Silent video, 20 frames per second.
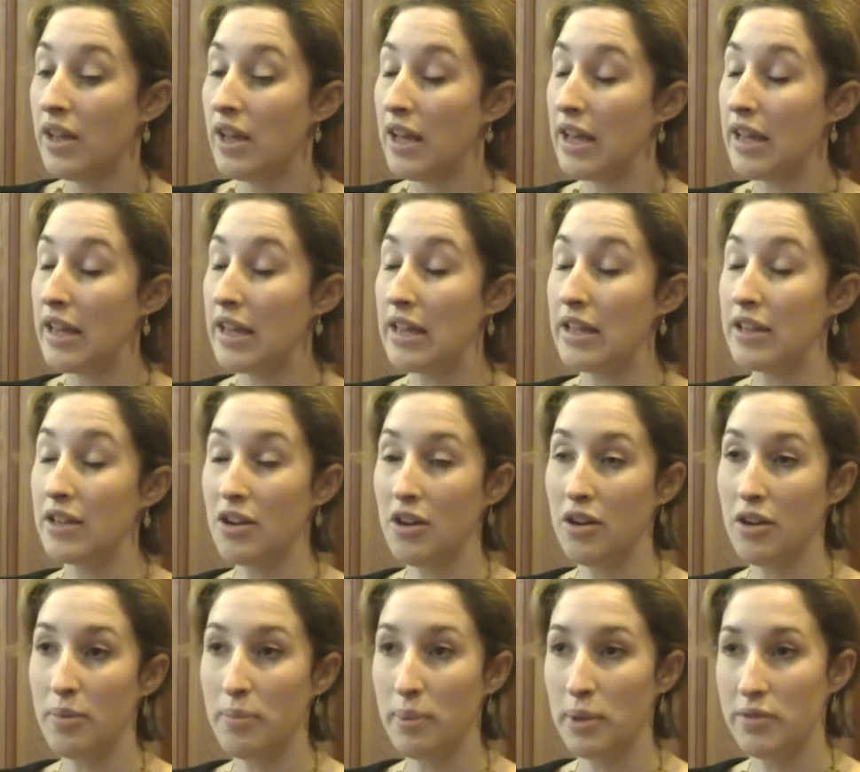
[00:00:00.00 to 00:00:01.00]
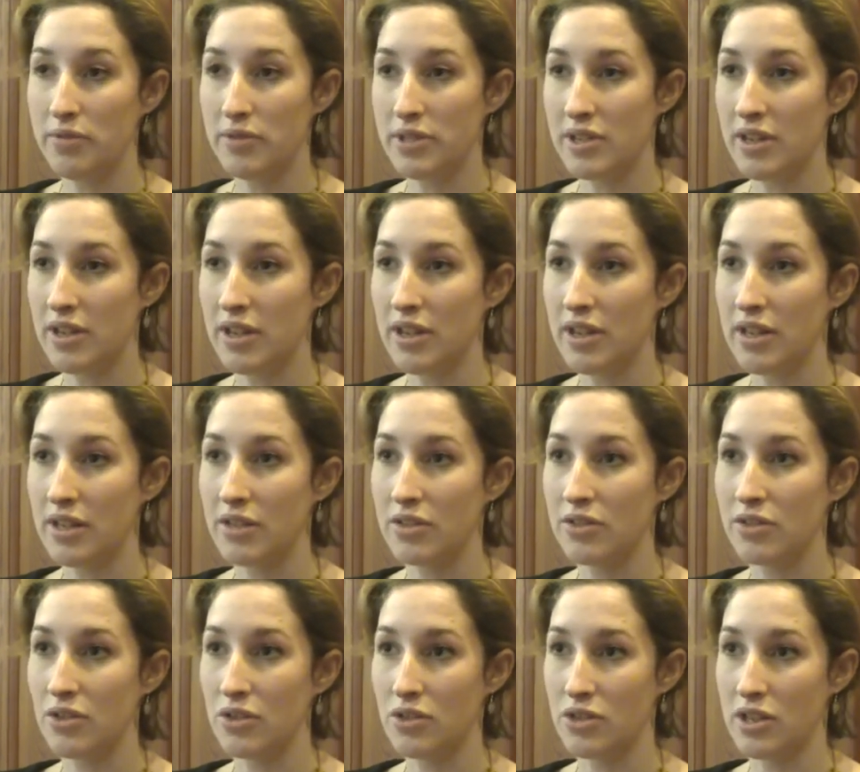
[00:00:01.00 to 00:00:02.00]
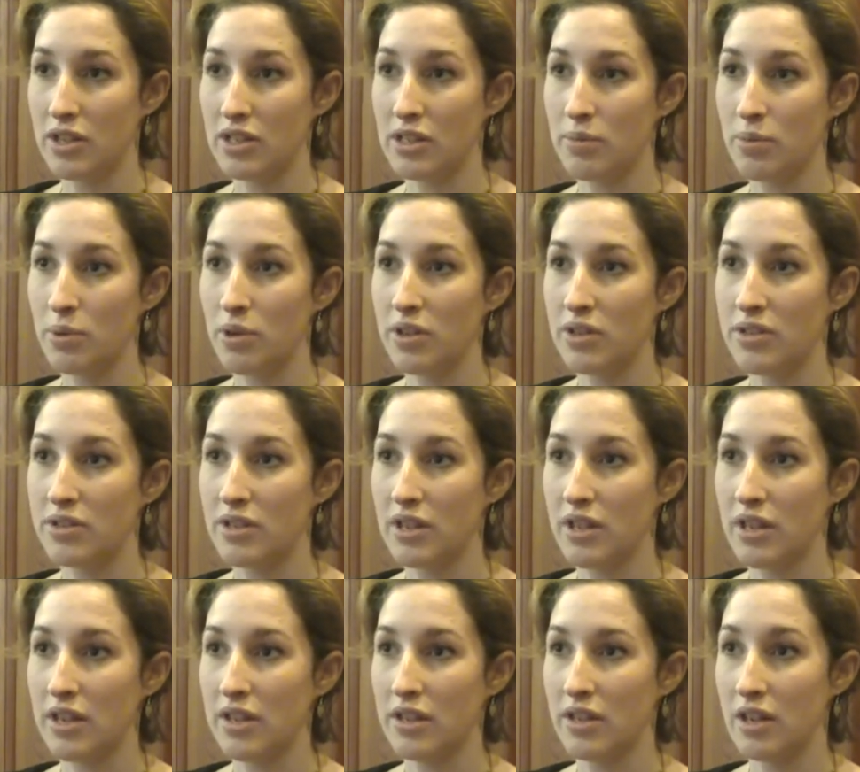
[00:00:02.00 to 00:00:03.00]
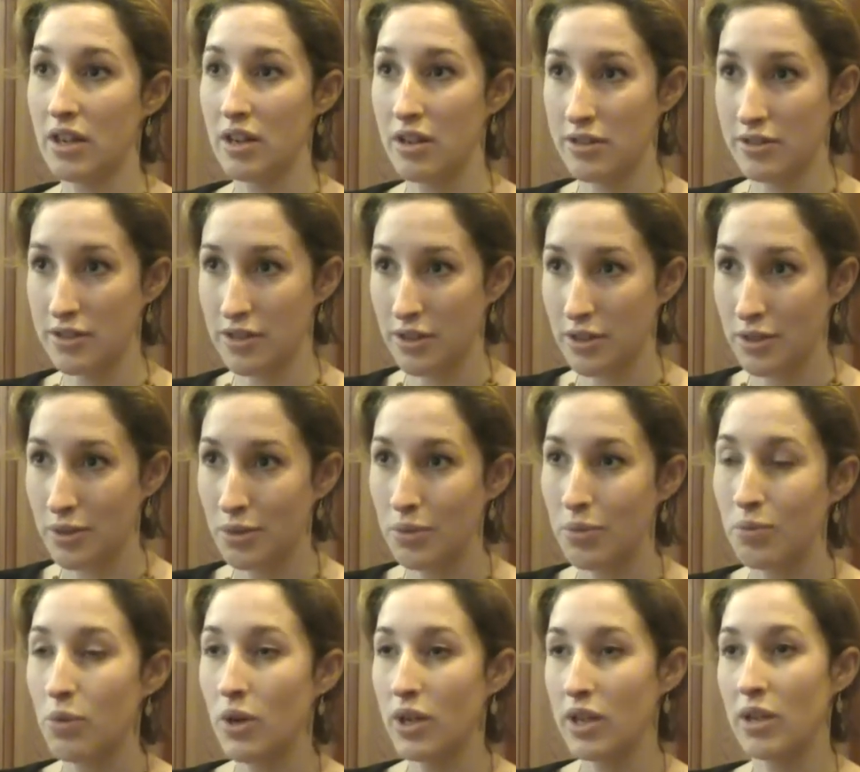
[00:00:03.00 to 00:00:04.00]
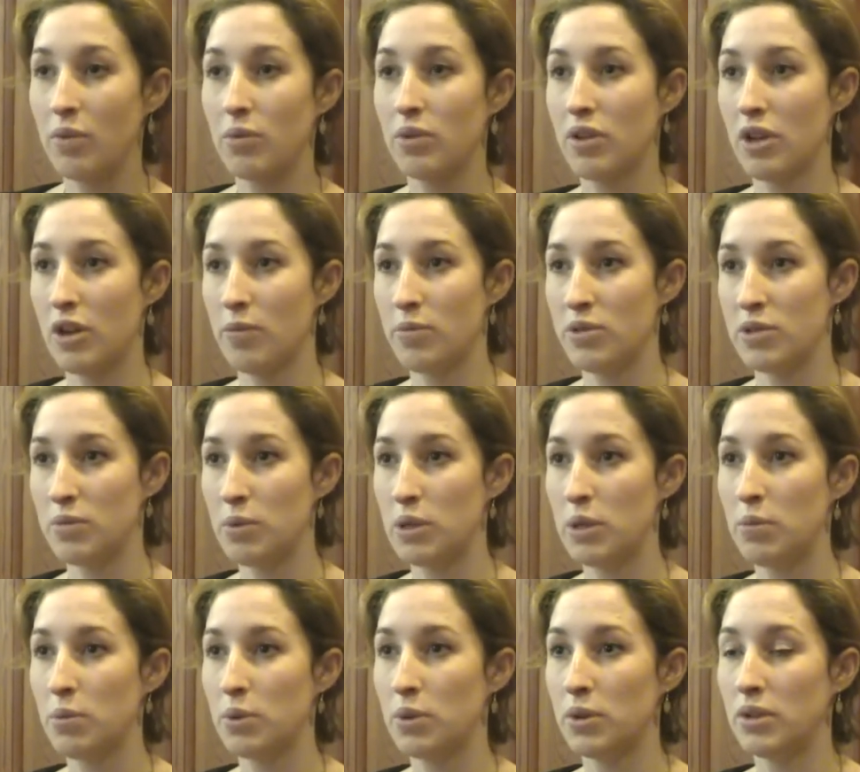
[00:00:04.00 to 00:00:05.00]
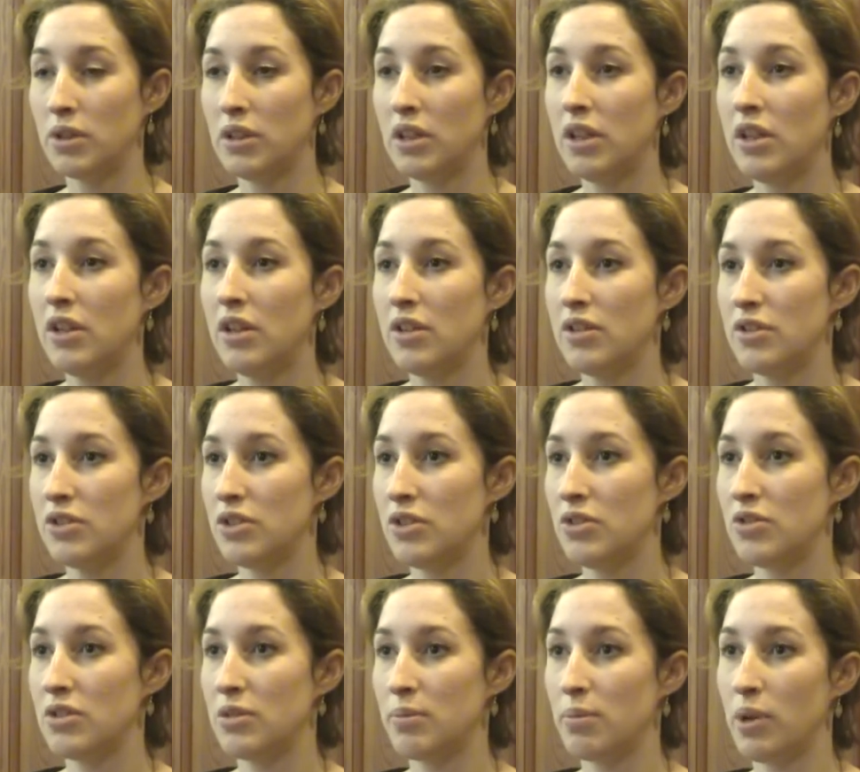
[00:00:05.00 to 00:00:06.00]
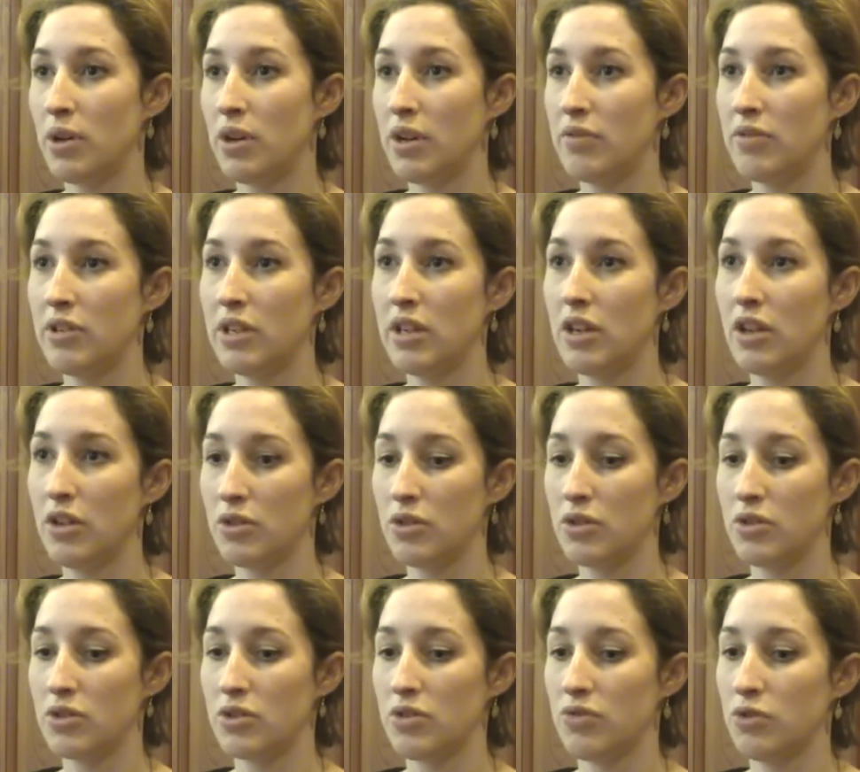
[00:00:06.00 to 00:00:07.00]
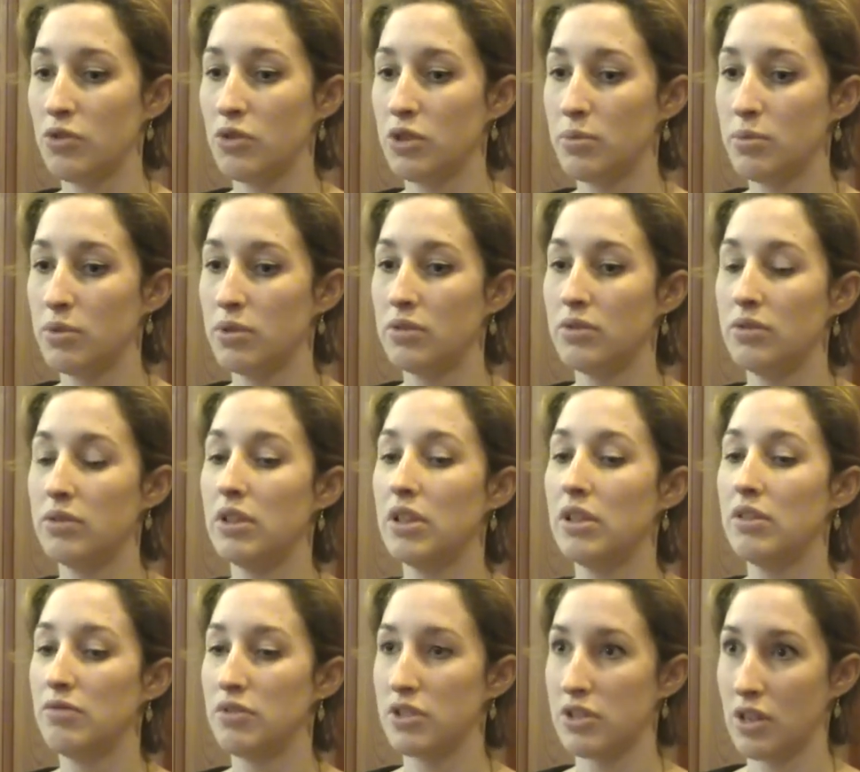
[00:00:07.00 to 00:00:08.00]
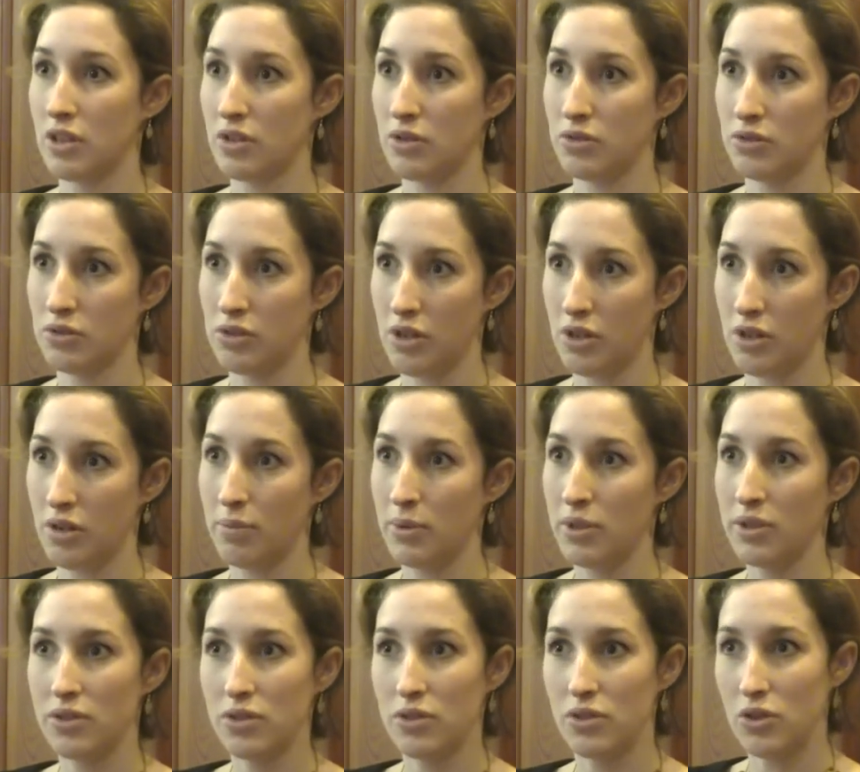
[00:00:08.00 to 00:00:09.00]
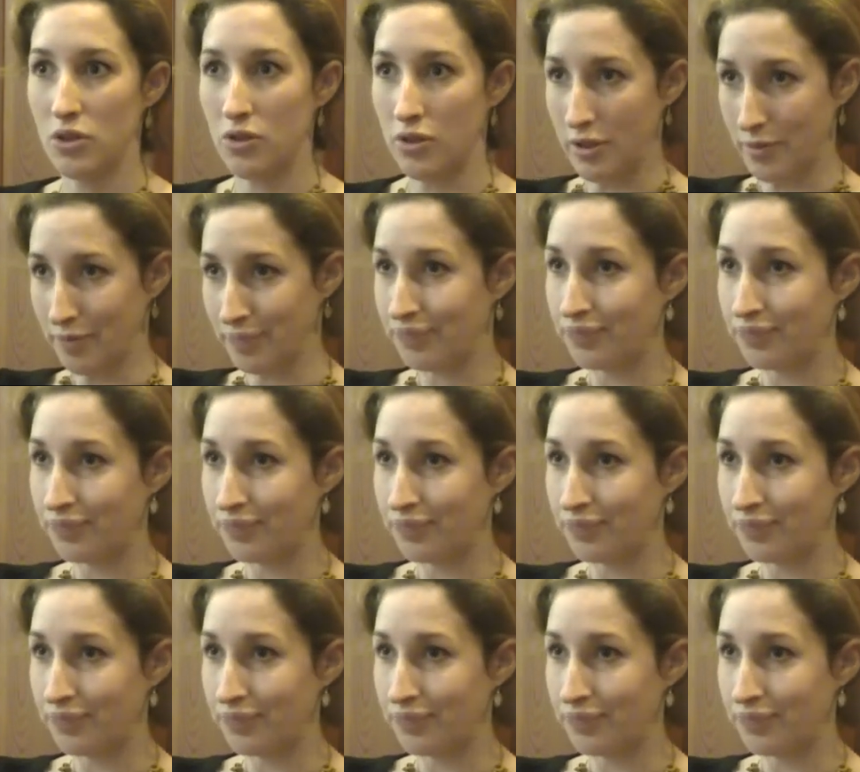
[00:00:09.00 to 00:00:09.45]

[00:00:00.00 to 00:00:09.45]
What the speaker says: a carpet recycling social enterprise in Glasgow, working with homeless people to supply really low-cost, affordable recycled carpets to them.